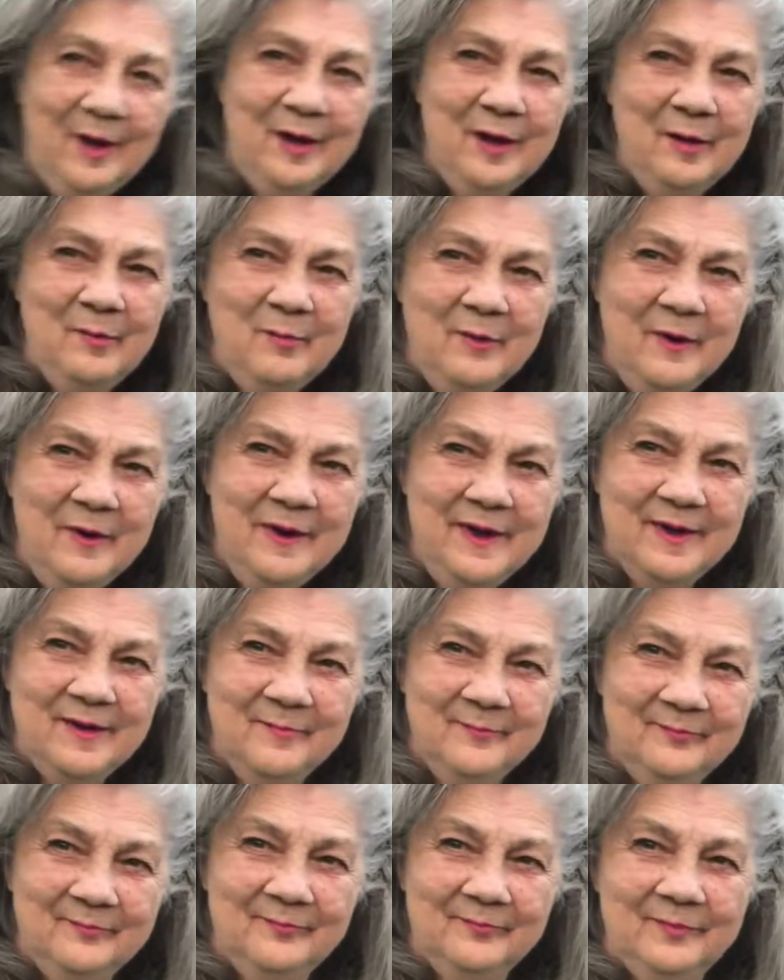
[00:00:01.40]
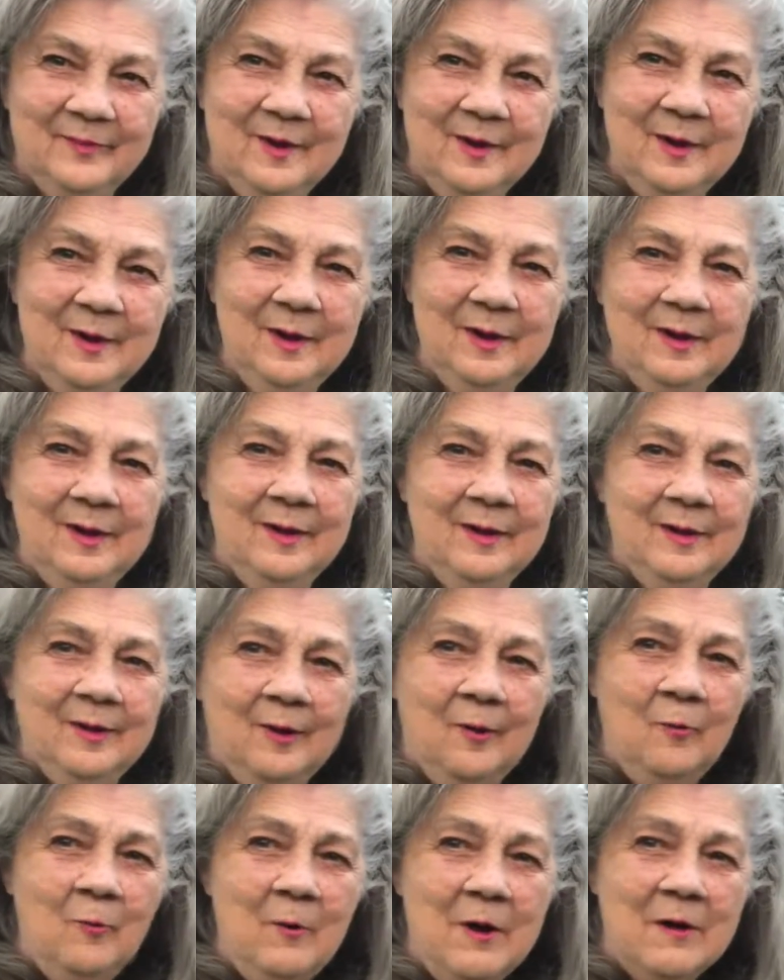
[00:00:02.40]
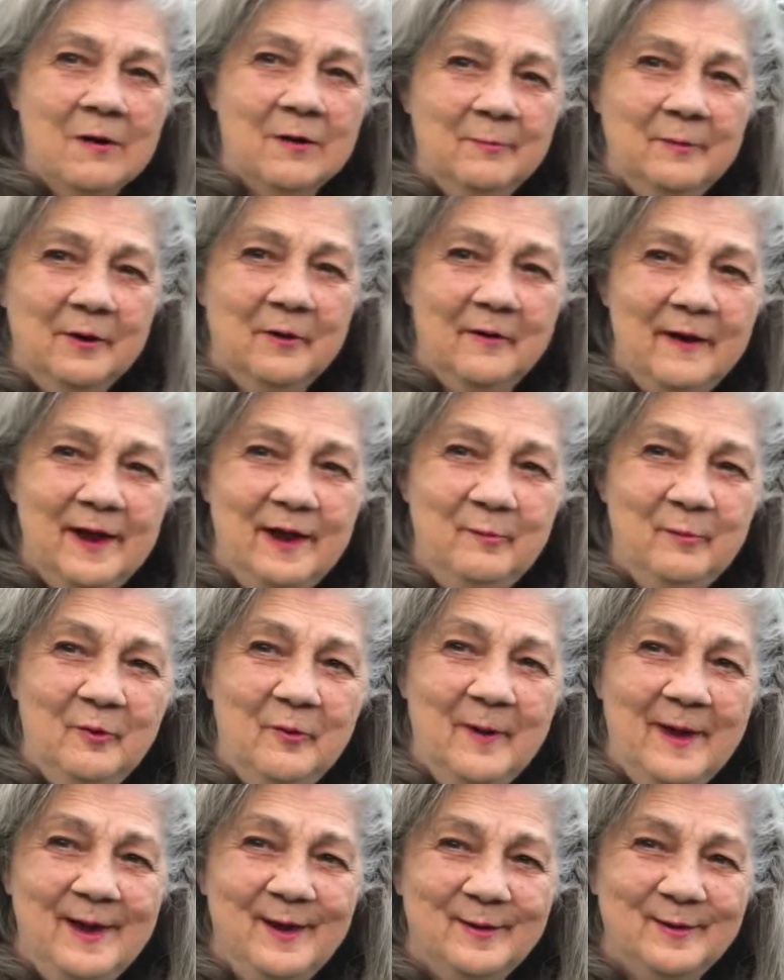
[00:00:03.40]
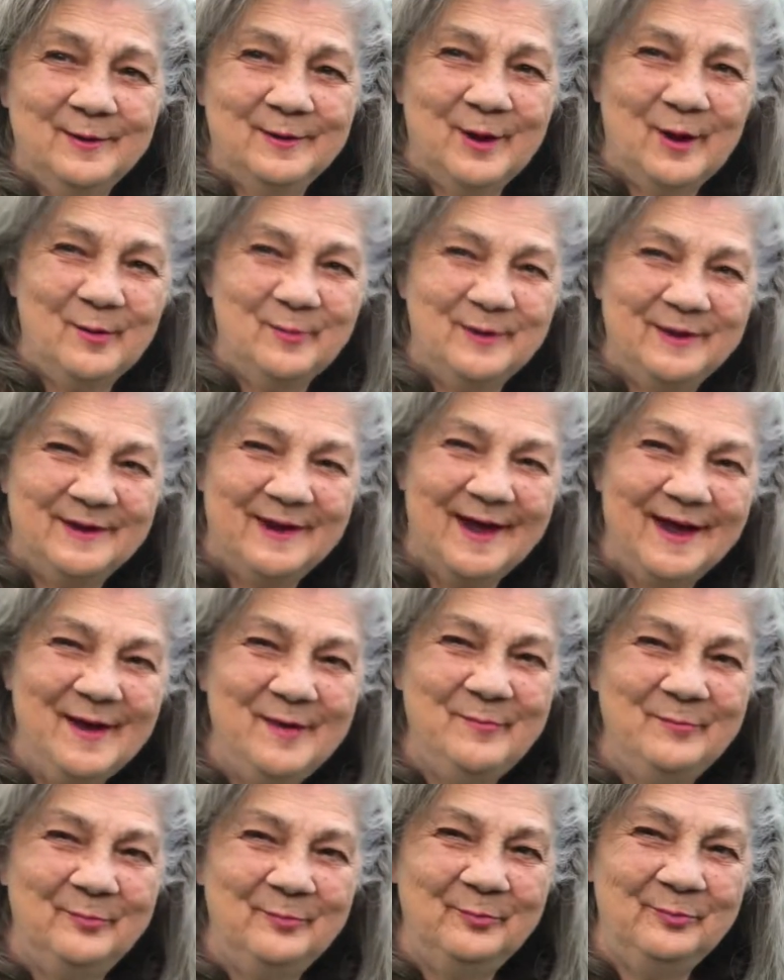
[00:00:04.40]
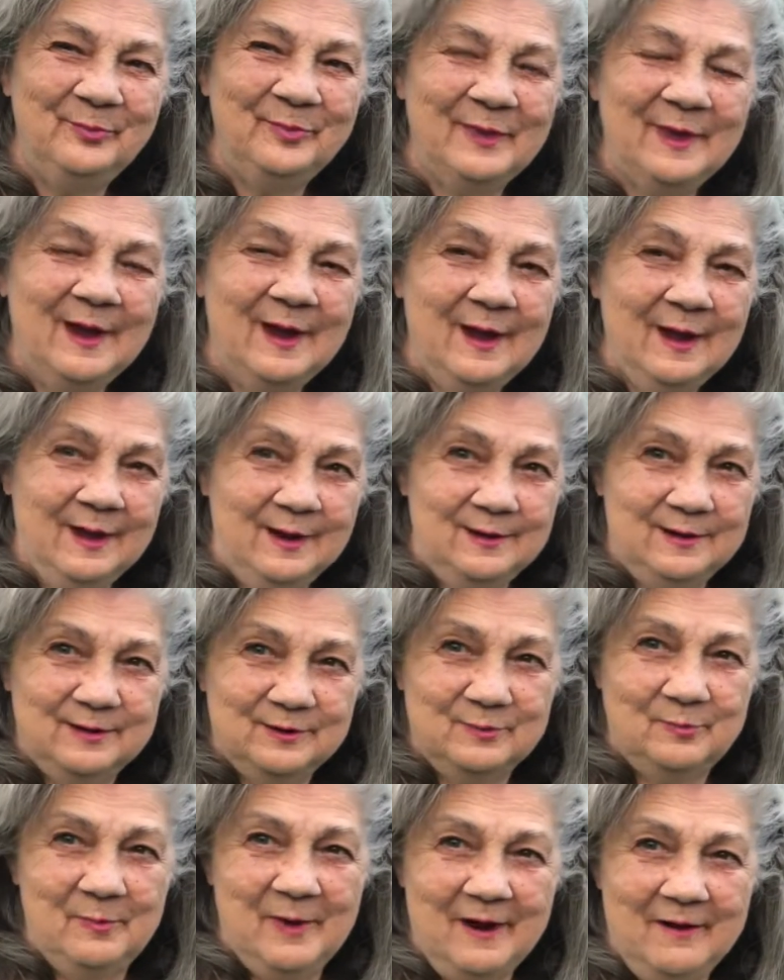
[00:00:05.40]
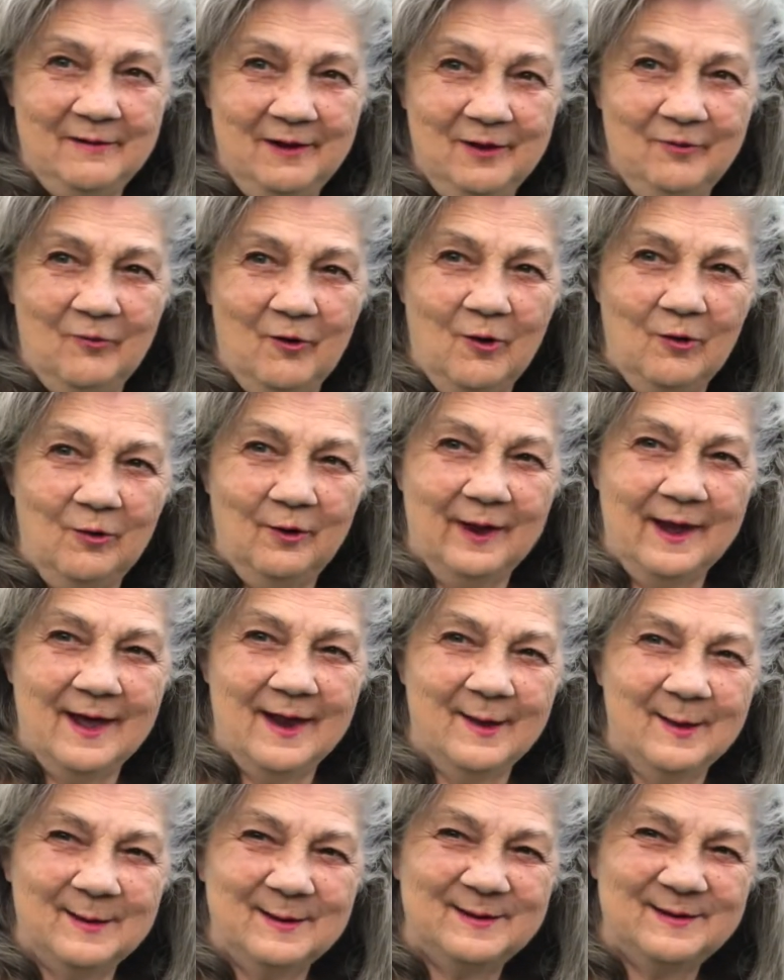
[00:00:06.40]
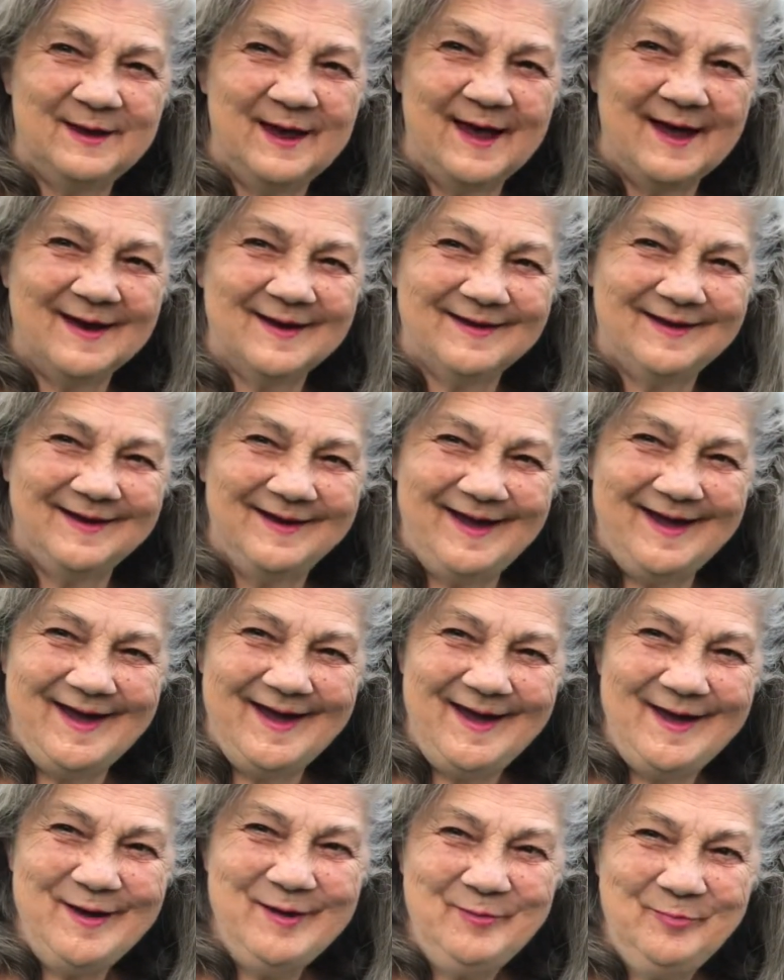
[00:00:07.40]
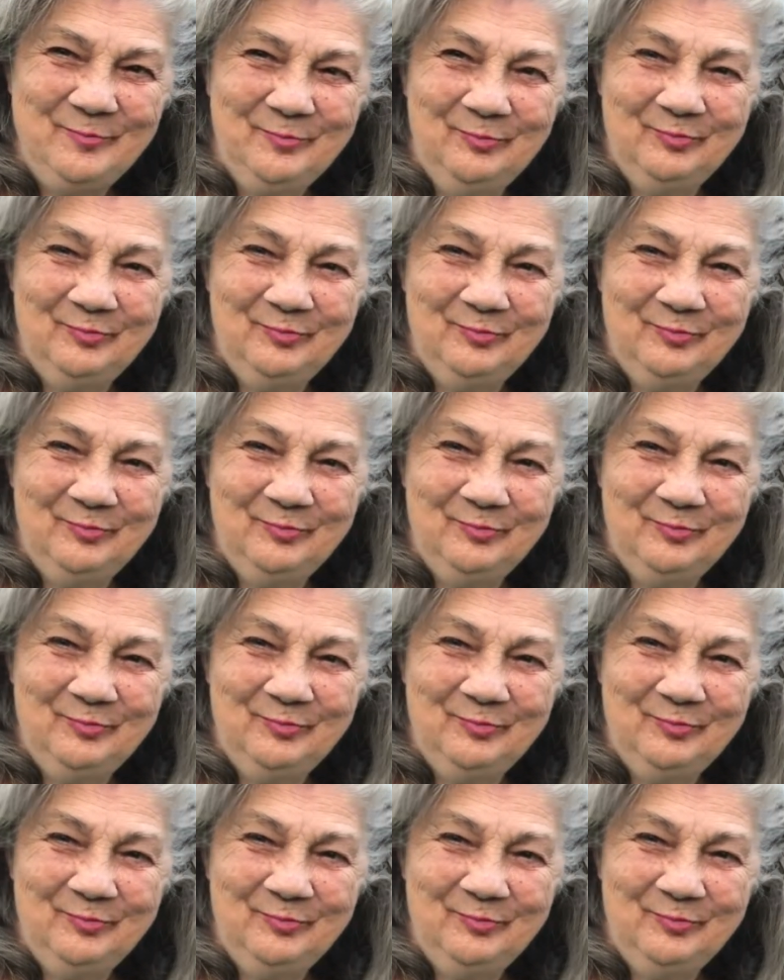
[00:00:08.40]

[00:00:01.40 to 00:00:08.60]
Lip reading: Good morning. Welcome to Granny Moreno's homestead. Just barely rolled out of the sack today.